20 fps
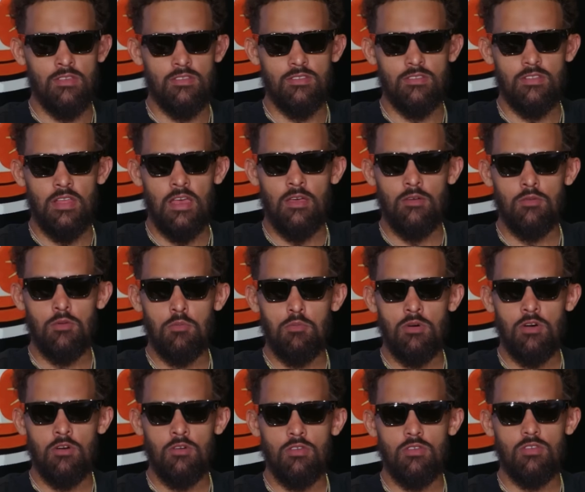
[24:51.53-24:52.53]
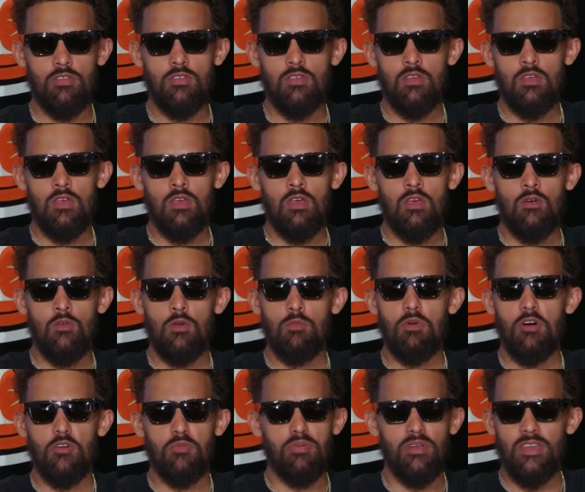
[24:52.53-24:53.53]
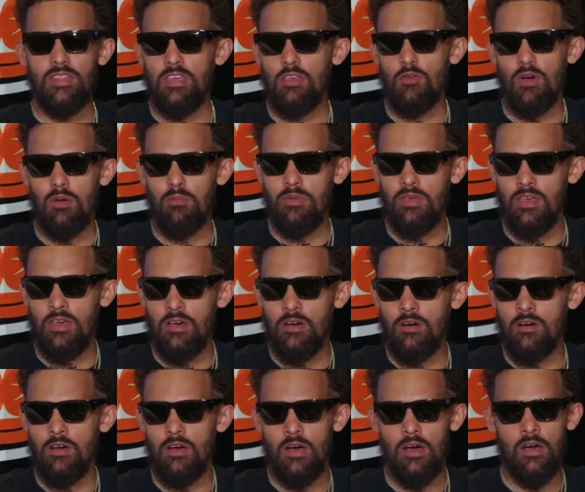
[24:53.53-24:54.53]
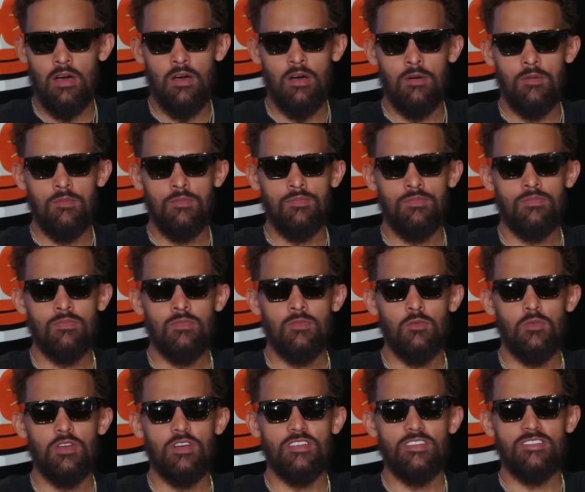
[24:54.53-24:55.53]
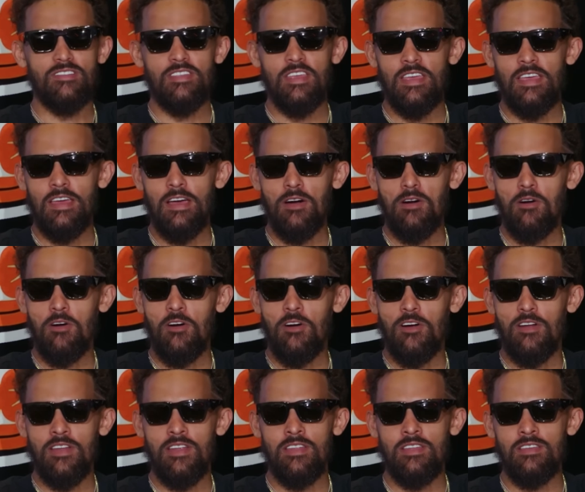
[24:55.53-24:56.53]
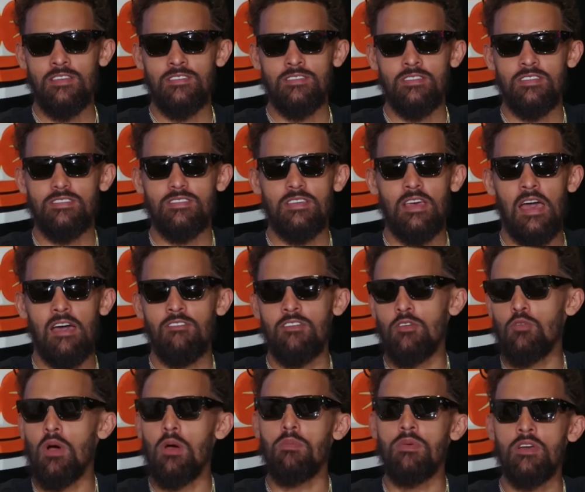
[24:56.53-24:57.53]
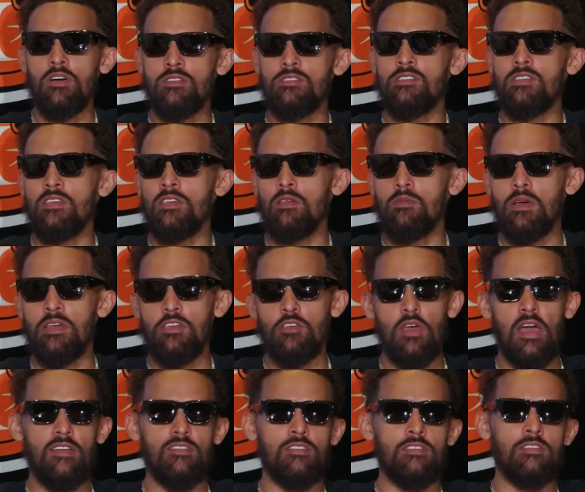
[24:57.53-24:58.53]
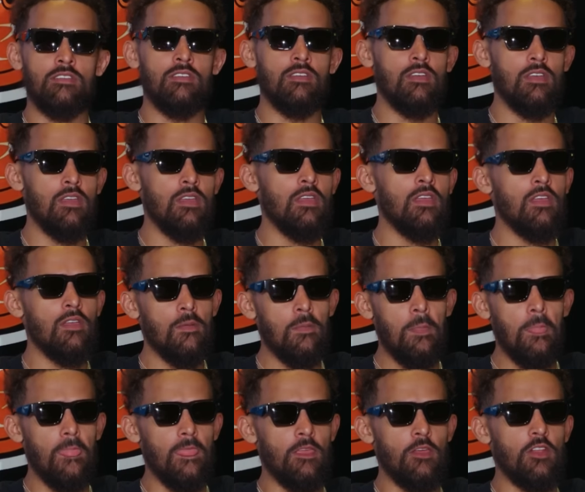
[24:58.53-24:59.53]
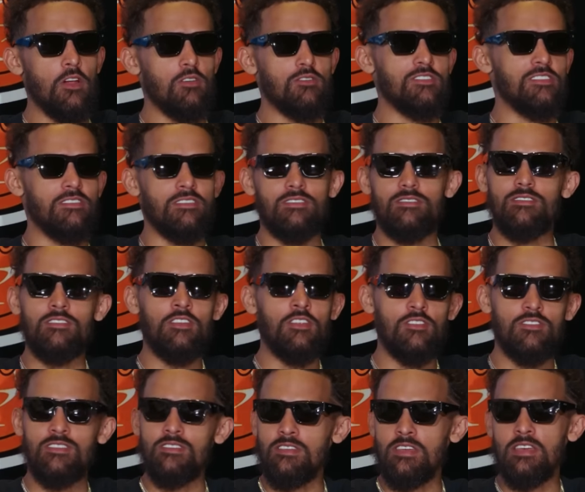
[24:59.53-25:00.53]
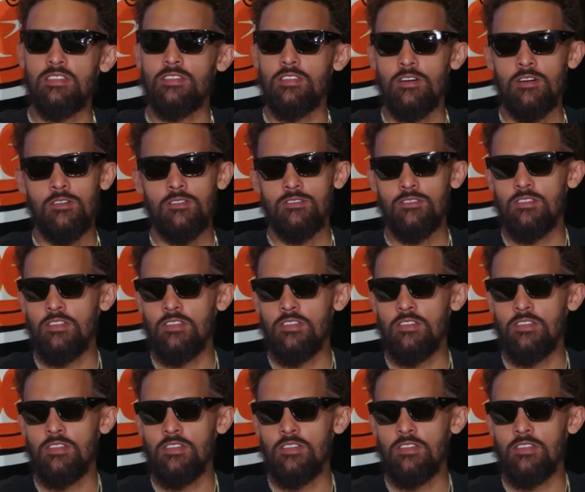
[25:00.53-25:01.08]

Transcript: It's like we both played in the EYBL. we understand how hard it is just to have an EYBL team. Like you don't just get those.